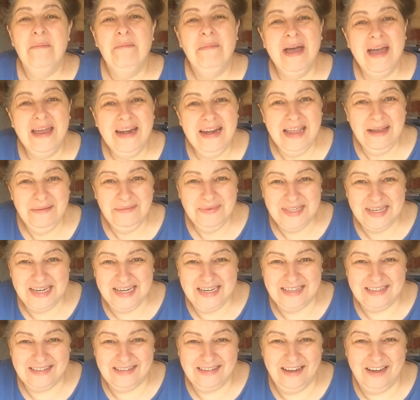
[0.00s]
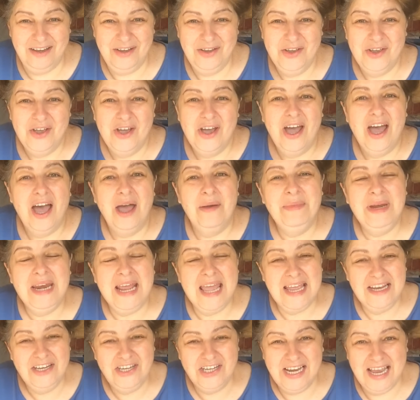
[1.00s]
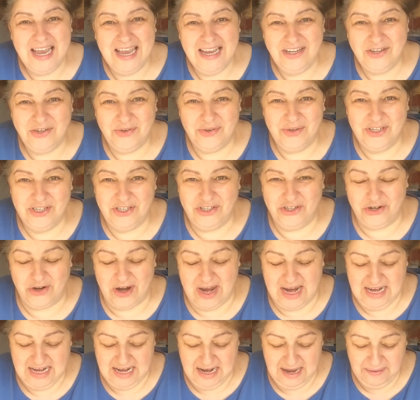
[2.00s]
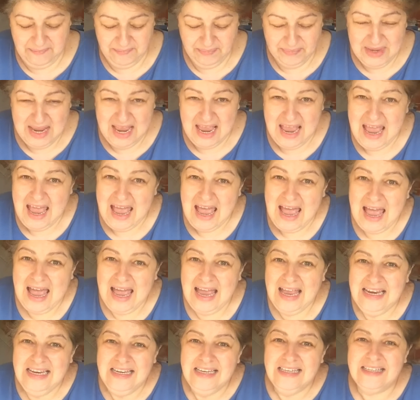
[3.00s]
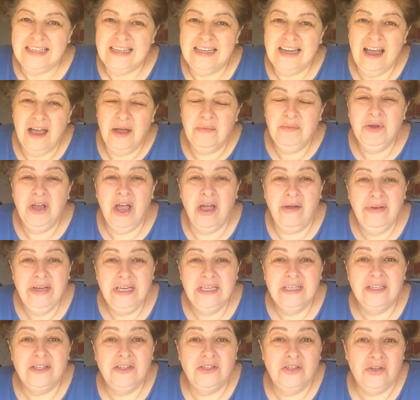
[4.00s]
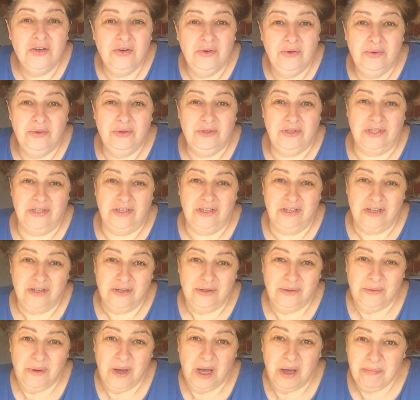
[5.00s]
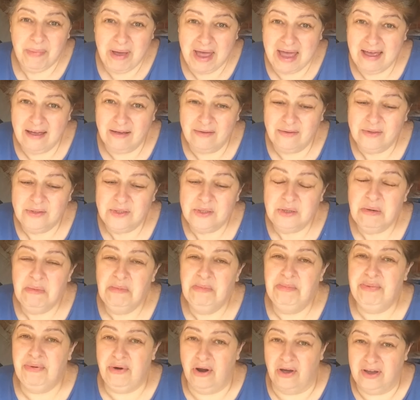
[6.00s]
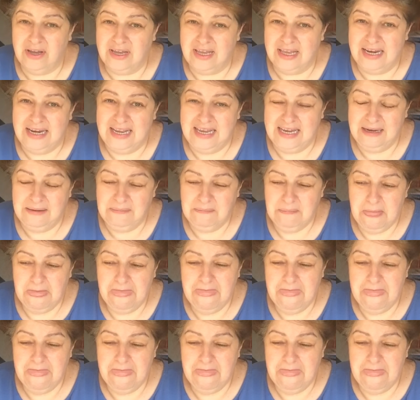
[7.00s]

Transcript: My name's Alicia. I'm an educator and a trainer, and I'm going to talk to you about broccoli.